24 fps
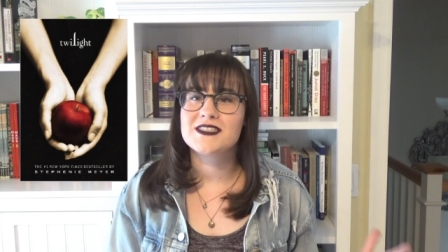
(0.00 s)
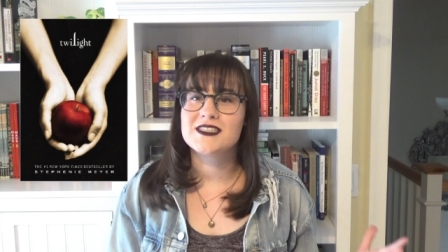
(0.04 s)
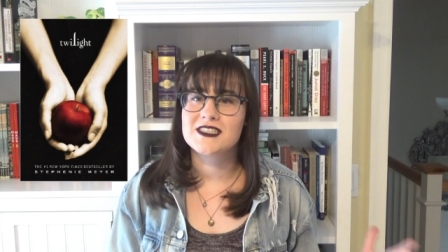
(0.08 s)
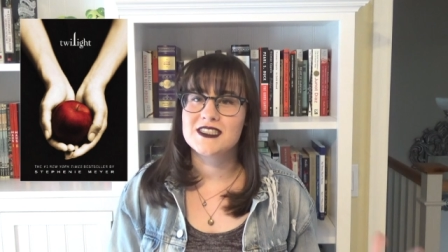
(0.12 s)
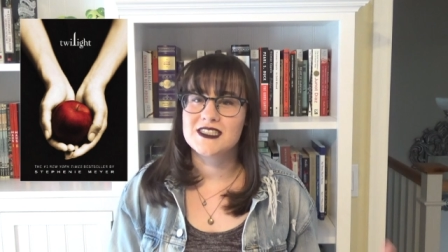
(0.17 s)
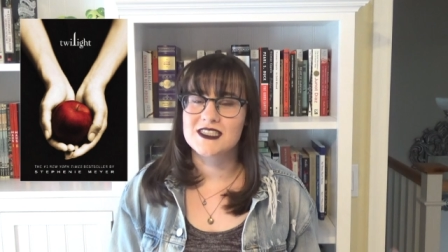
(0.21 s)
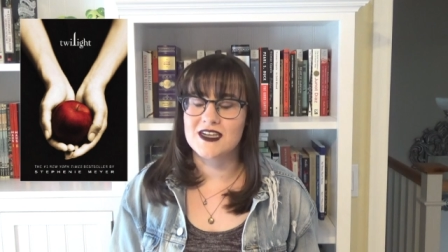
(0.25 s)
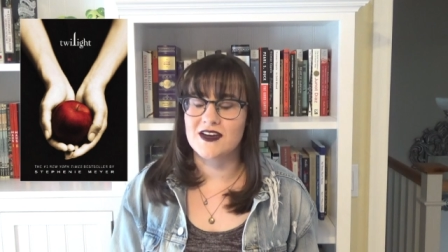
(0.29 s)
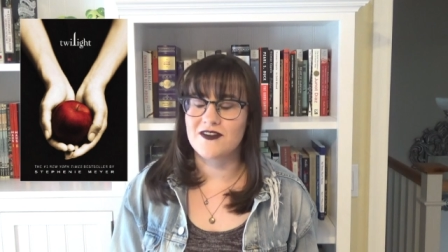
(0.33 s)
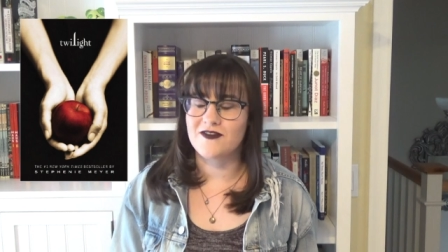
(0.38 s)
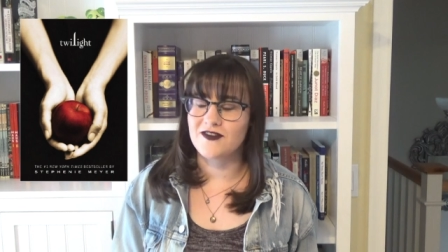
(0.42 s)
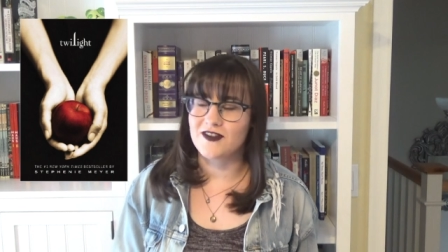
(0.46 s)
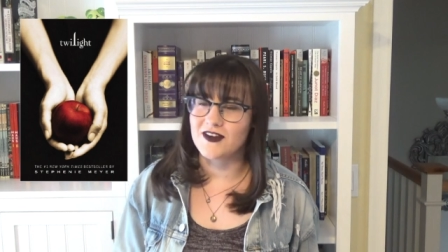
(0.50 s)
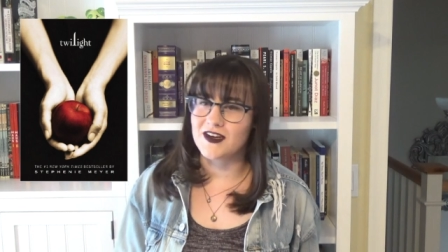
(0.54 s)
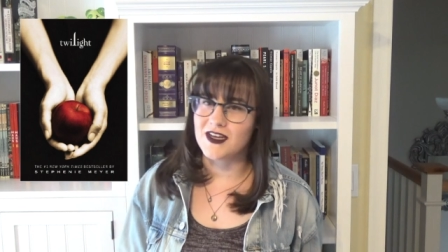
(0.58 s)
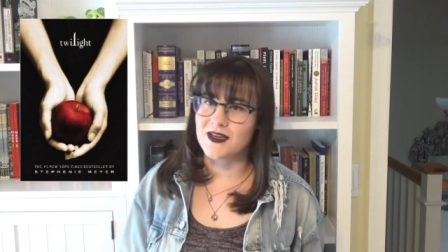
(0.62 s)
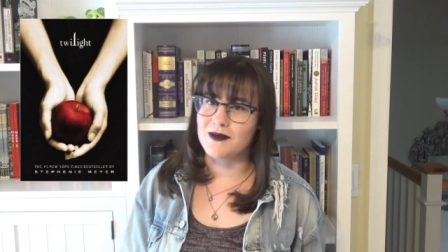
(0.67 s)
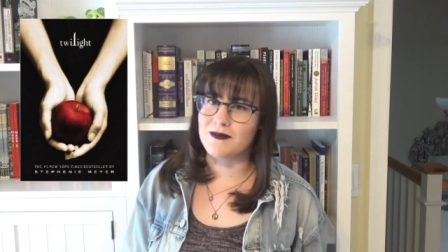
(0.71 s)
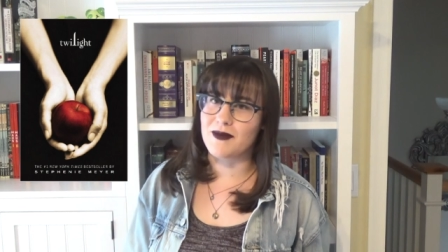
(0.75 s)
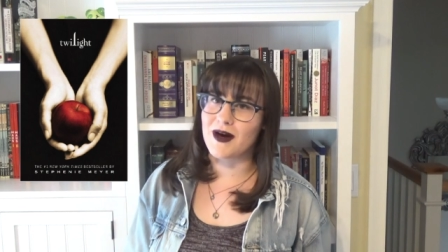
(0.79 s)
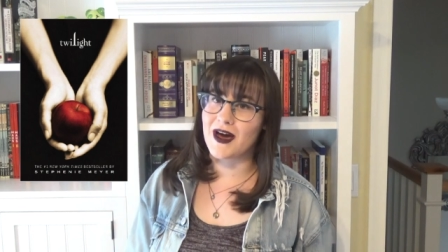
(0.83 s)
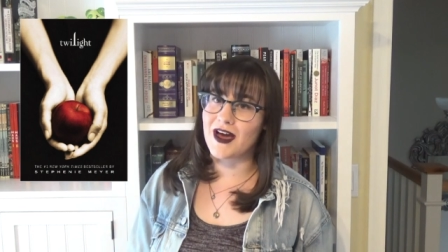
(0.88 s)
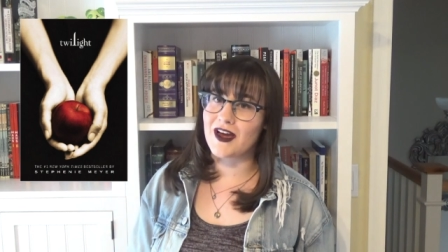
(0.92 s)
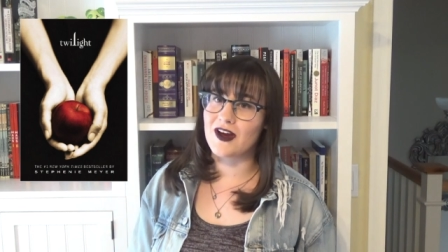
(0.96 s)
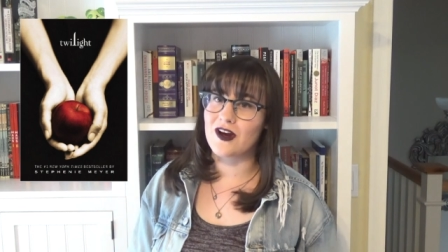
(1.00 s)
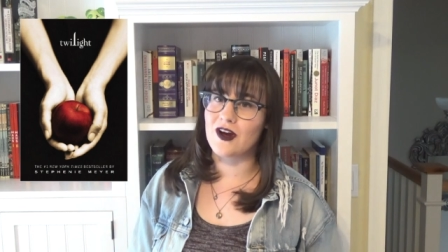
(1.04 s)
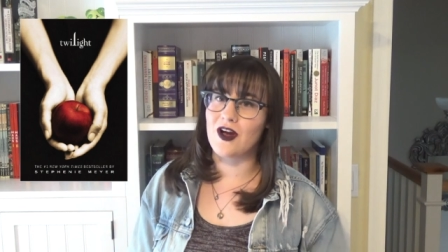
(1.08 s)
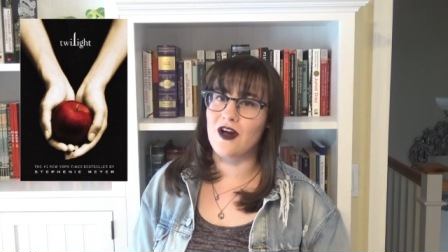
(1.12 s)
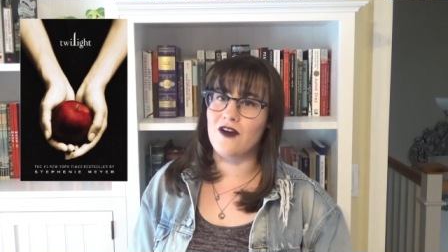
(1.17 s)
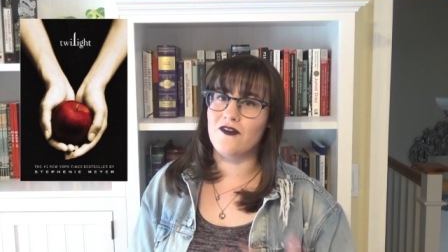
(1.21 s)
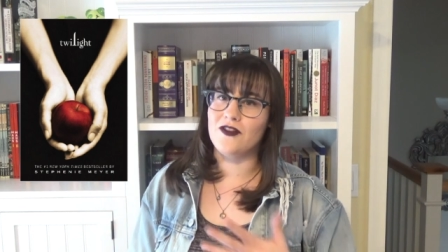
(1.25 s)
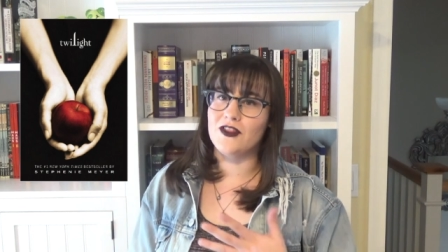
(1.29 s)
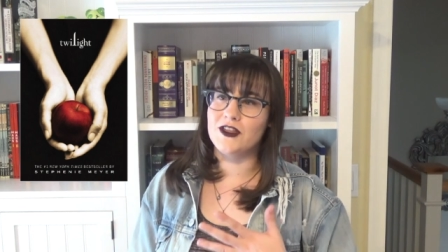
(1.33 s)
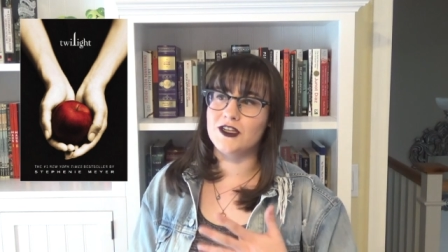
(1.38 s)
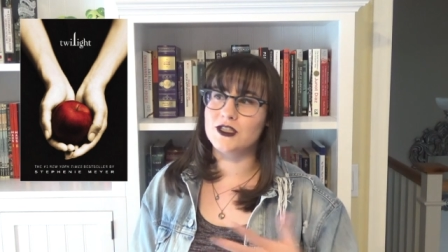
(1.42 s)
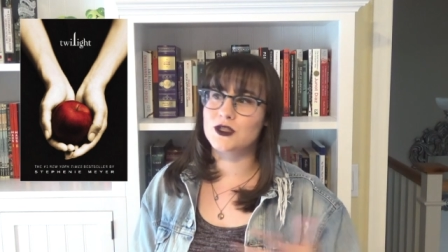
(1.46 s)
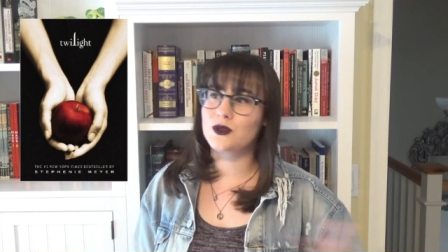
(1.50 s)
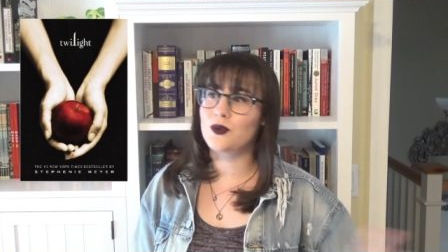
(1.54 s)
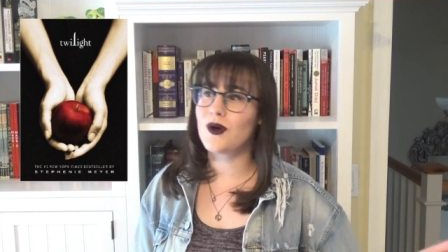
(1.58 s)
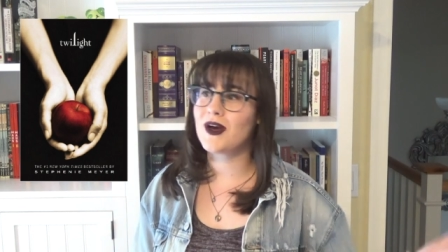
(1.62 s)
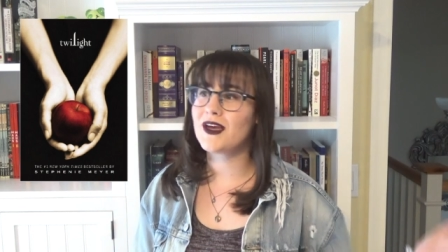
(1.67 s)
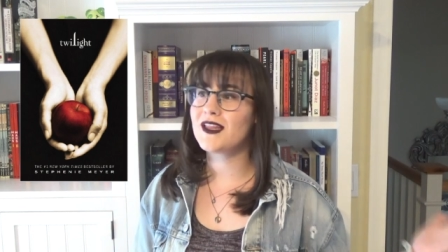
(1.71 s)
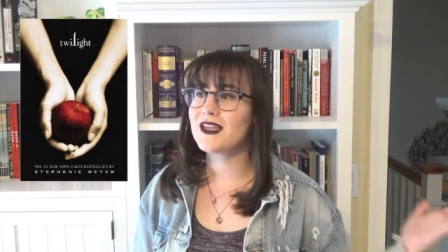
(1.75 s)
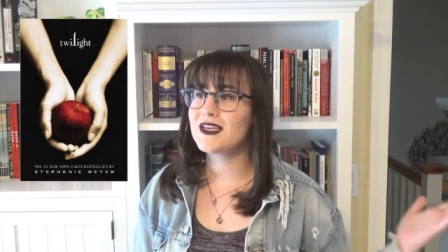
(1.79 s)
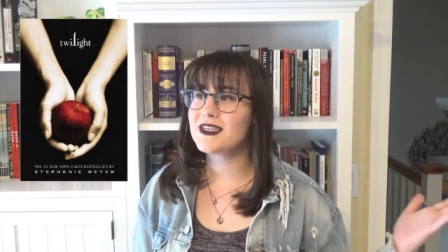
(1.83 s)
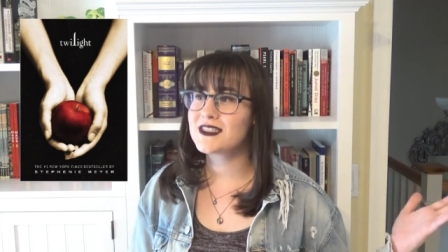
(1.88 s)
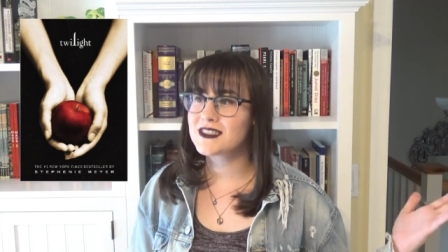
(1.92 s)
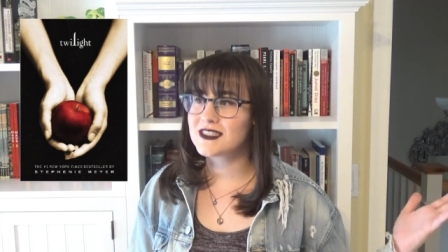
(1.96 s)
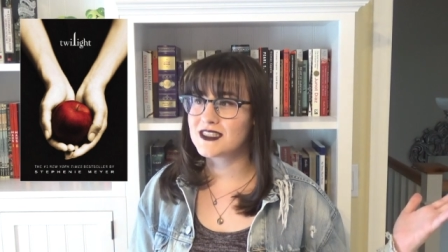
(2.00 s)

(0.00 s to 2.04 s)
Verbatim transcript: Stephenie Meyer of the Twilight